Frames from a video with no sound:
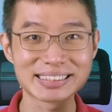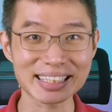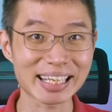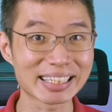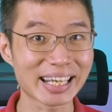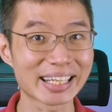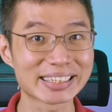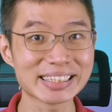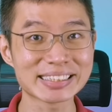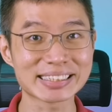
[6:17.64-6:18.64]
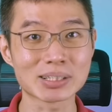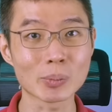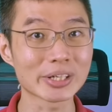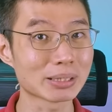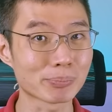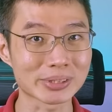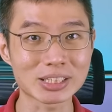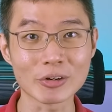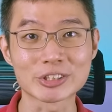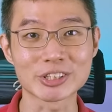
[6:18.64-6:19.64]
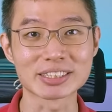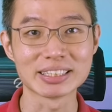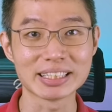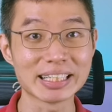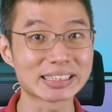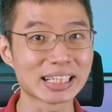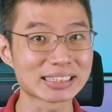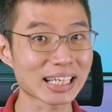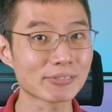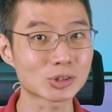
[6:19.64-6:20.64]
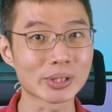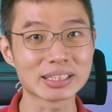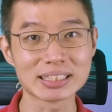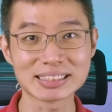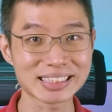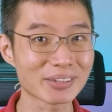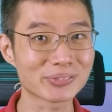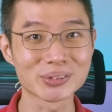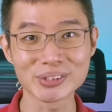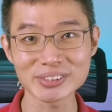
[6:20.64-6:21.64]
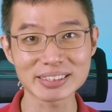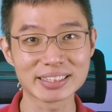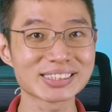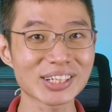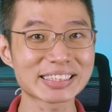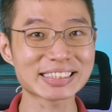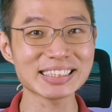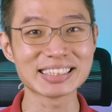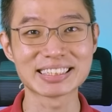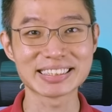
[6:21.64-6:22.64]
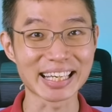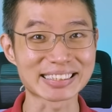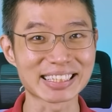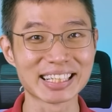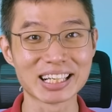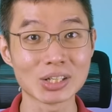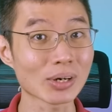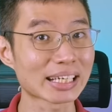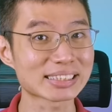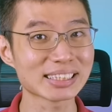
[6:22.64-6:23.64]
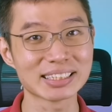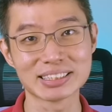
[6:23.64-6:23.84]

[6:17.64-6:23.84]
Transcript: Second, and this is a very important question, is Syfe Trade safe to use? Short answer, yes. Long answer,